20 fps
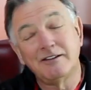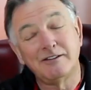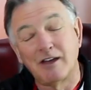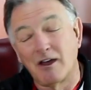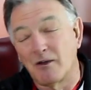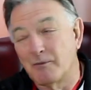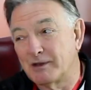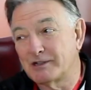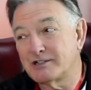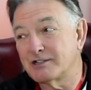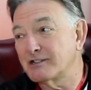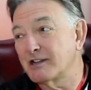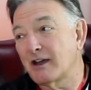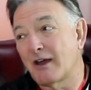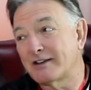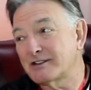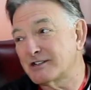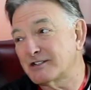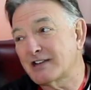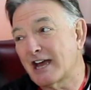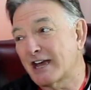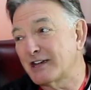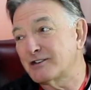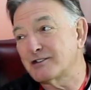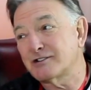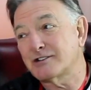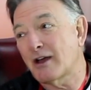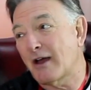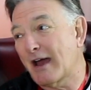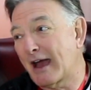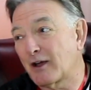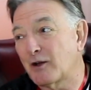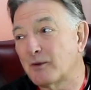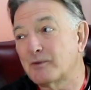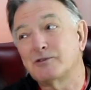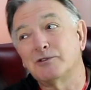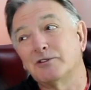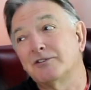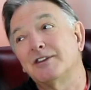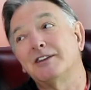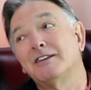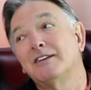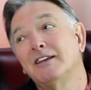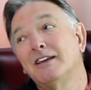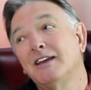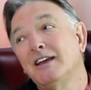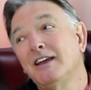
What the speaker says: No misses, no hesitations, no hang-ups, nothing.